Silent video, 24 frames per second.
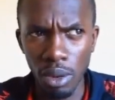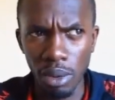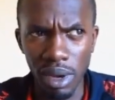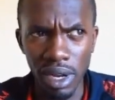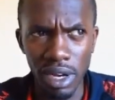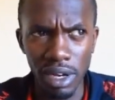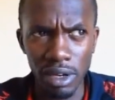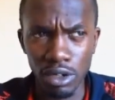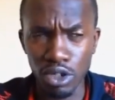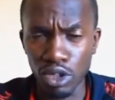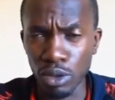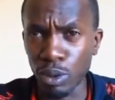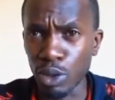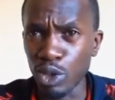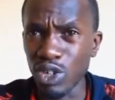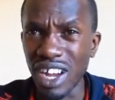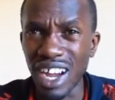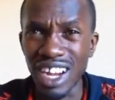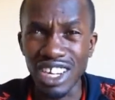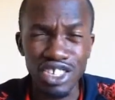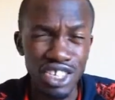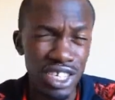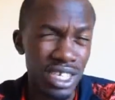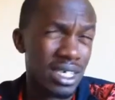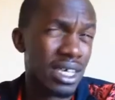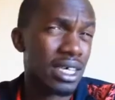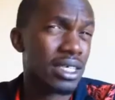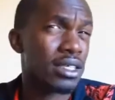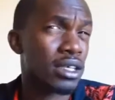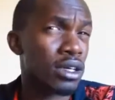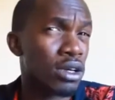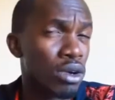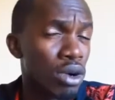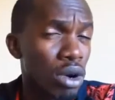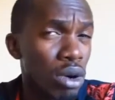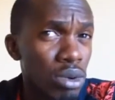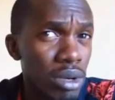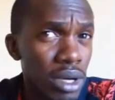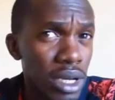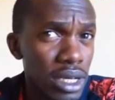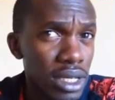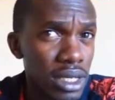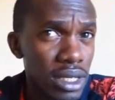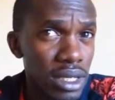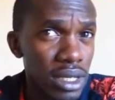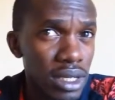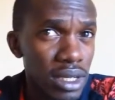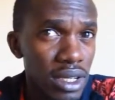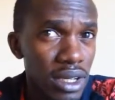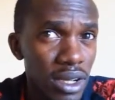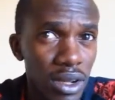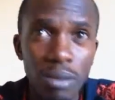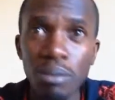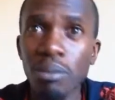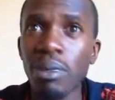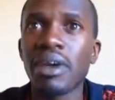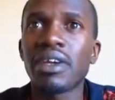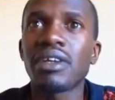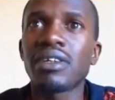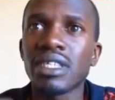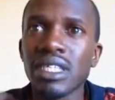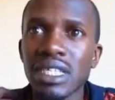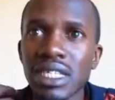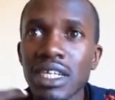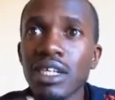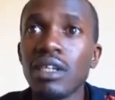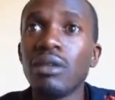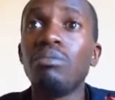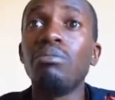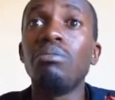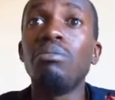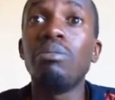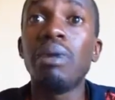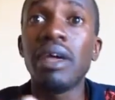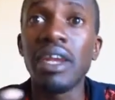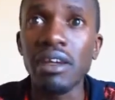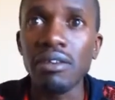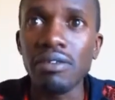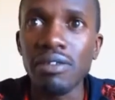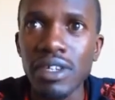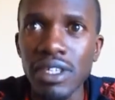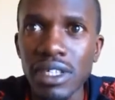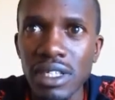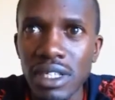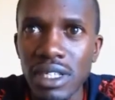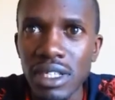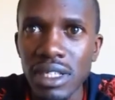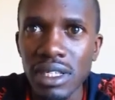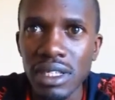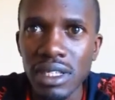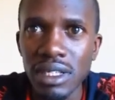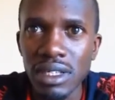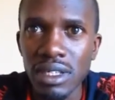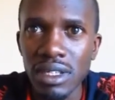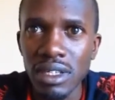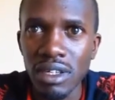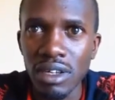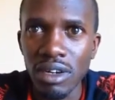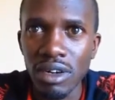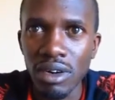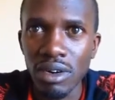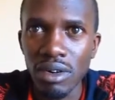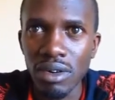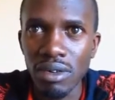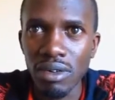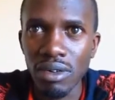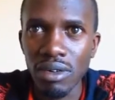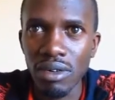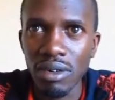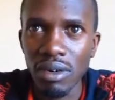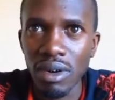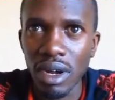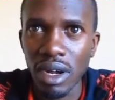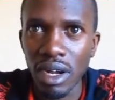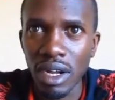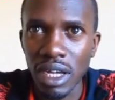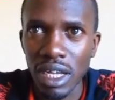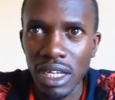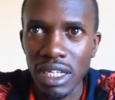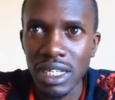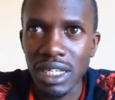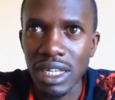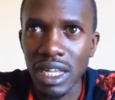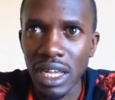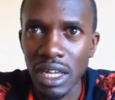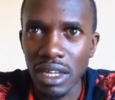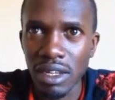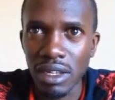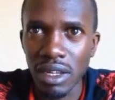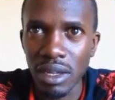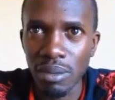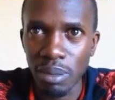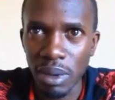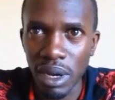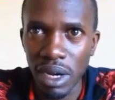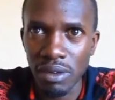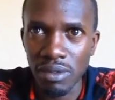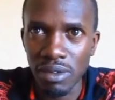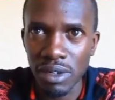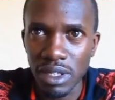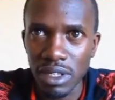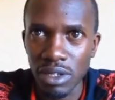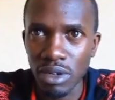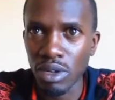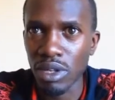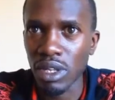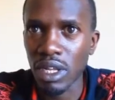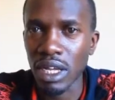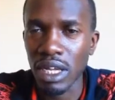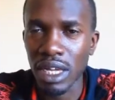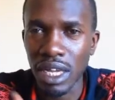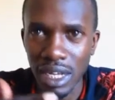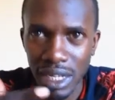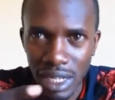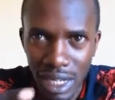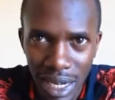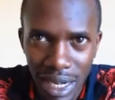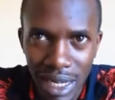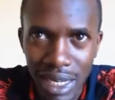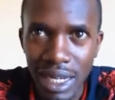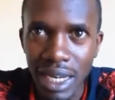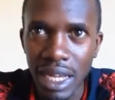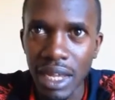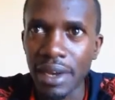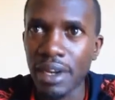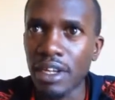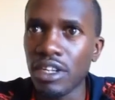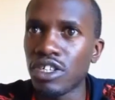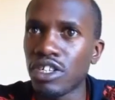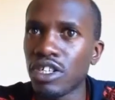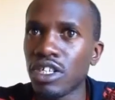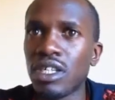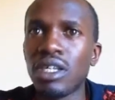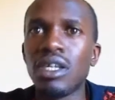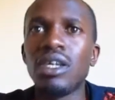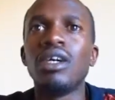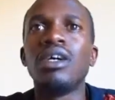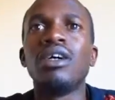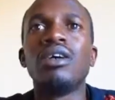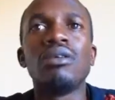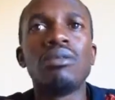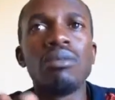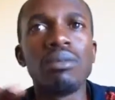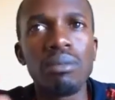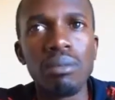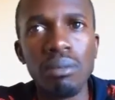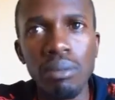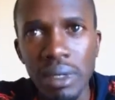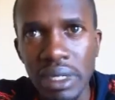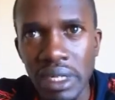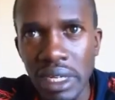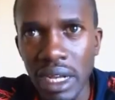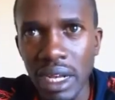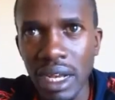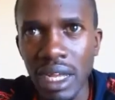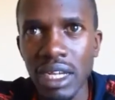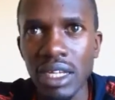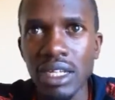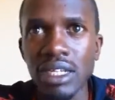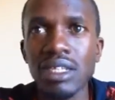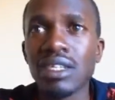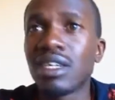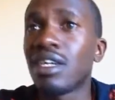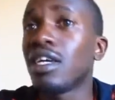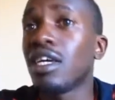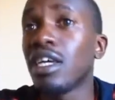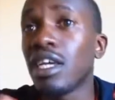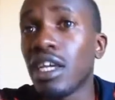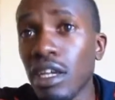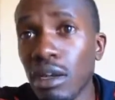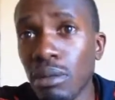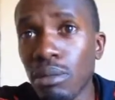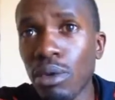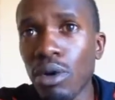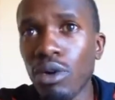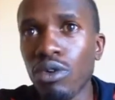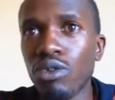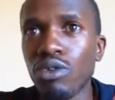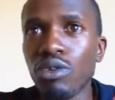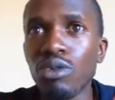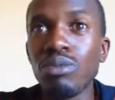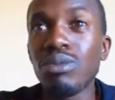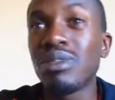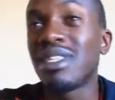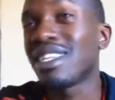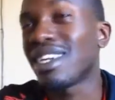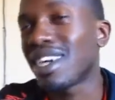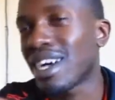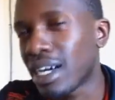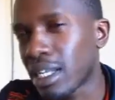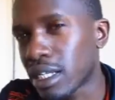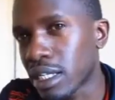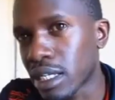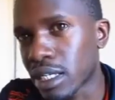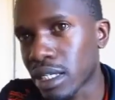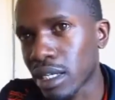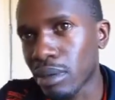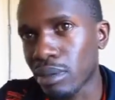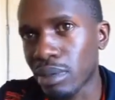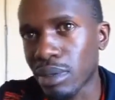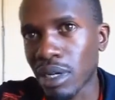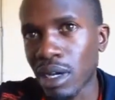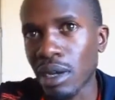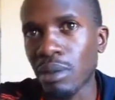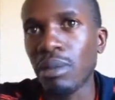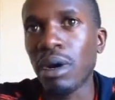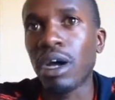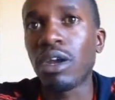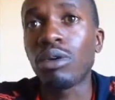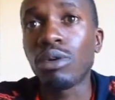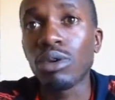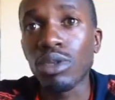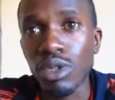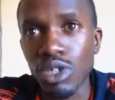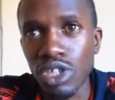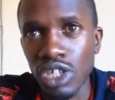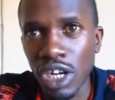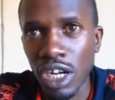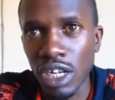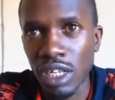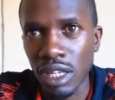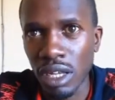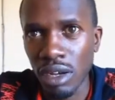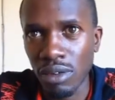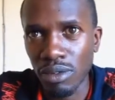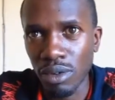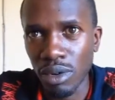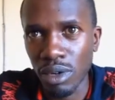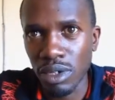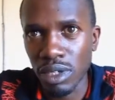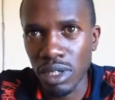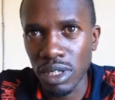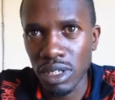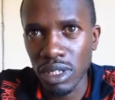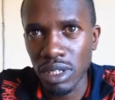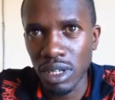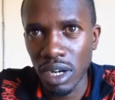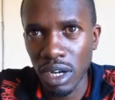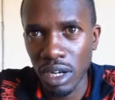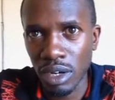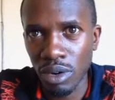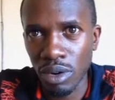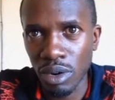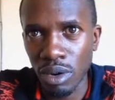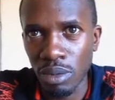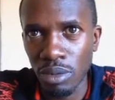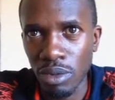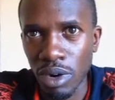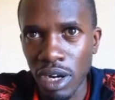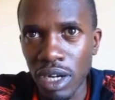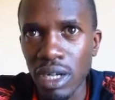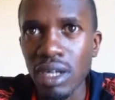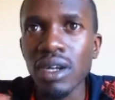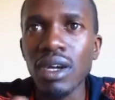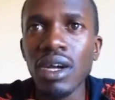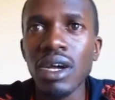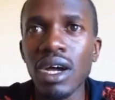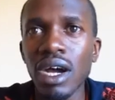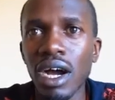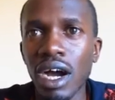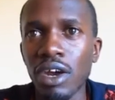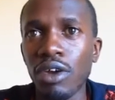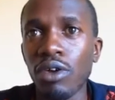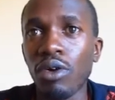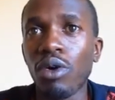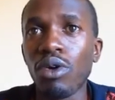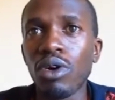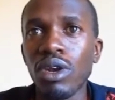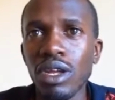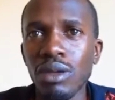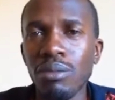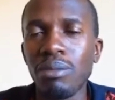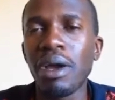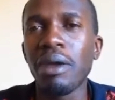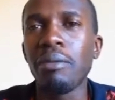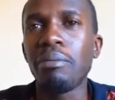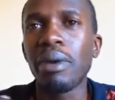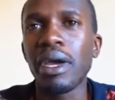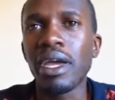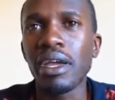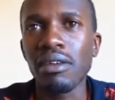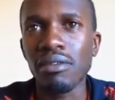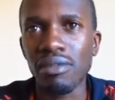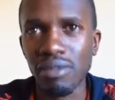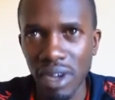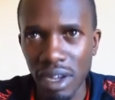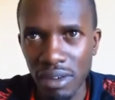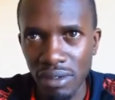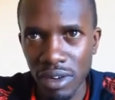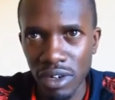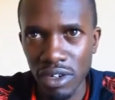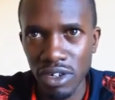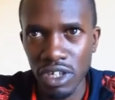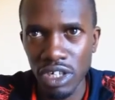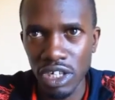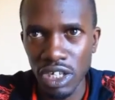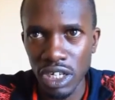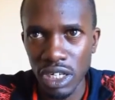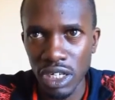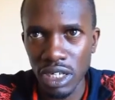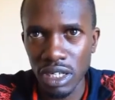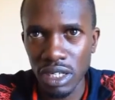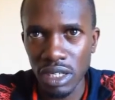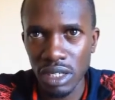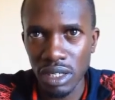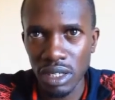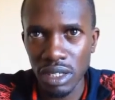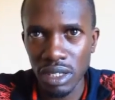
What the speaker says: where an entrepreneur actually doesn't own it, but still benefits, you know, gets the benefits. Mm. You know, they get clean energy, better light, in more rooms at the same time, and also charge their phones at home, right? And only by paying 500 shillings,